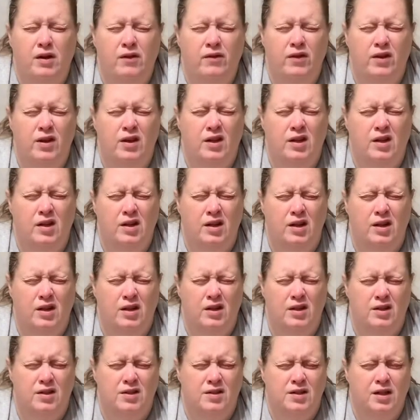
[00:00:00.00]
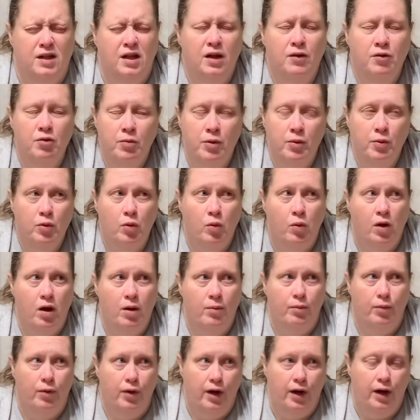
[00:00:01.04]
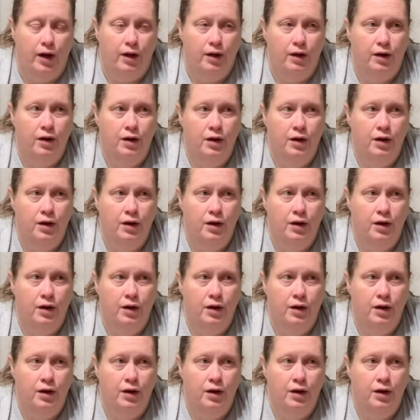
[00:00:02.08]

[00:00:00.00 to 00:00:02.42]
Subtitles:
it is, I can't remember what brand.